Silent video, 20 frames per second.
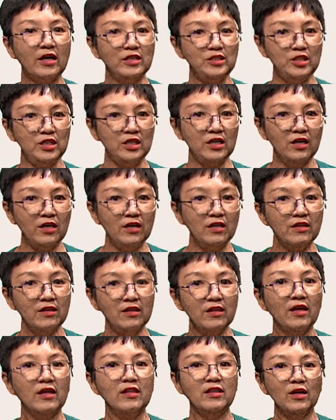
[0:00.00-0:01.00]
Ji
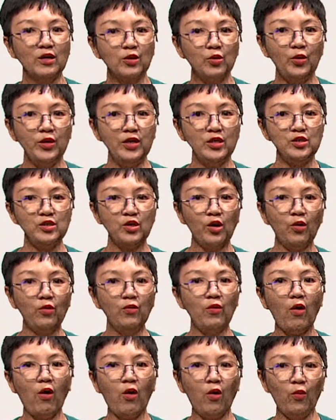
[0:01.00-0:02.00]
Earth, the Gui
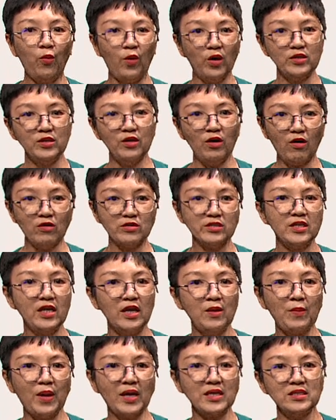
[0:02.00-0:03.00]
Chou or Water Ox
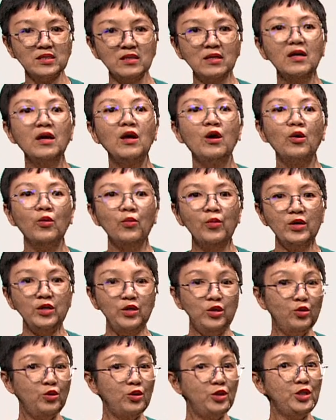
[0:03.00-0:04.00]
Day Master will
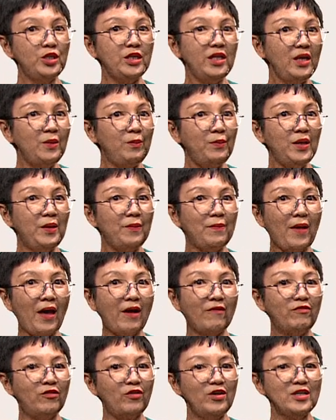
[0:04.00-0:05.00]
usually be
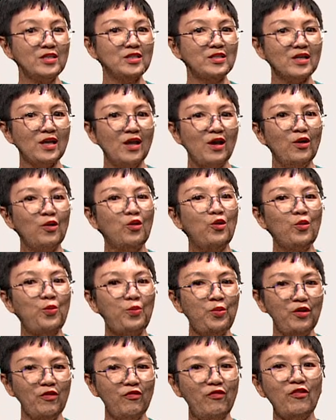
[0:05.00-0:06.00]
mavericks who
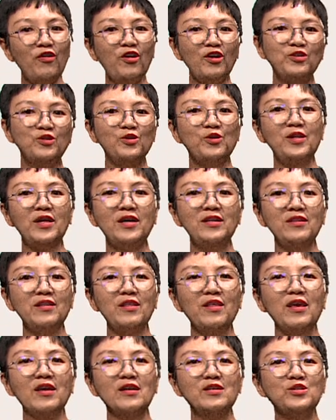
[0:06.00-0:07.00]
prefer to learn
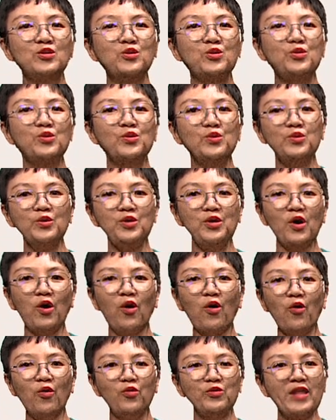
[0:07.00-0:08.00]
things through
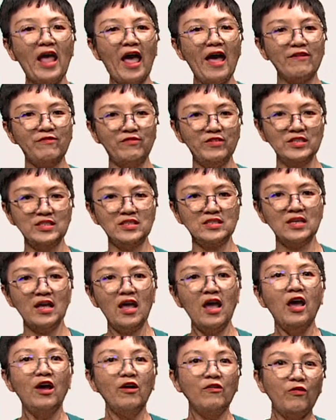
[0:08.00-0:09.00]
your own efforts.
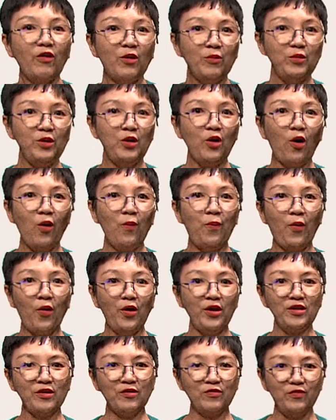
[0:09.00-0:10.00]
From your
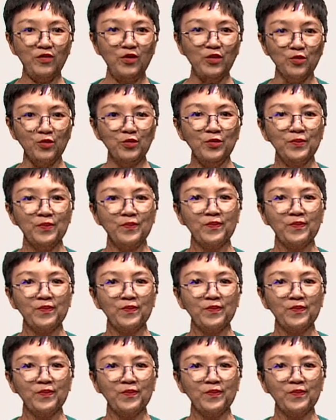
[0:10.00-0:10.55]
point of view,